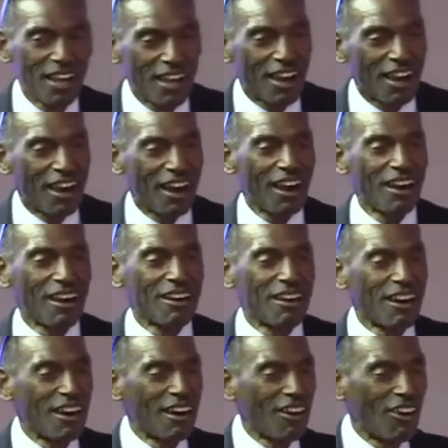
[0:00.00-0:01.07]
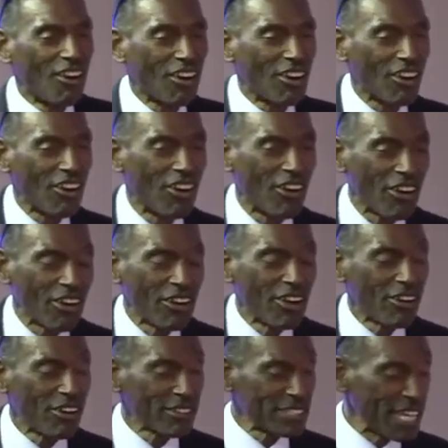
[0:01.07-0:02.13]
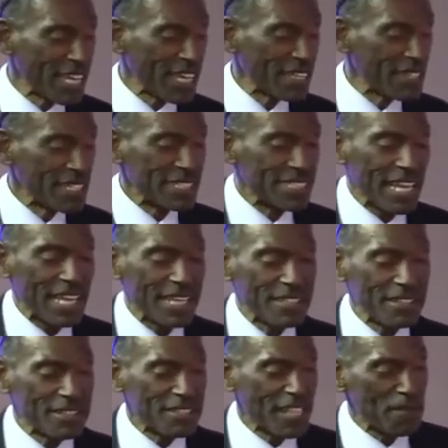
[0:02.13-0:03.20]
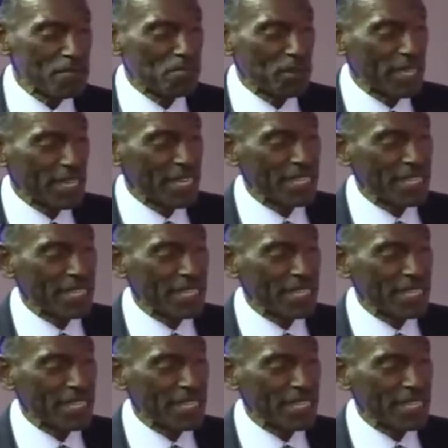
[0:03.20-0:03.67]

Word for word: Or, or, or, or, or they, they, they be in the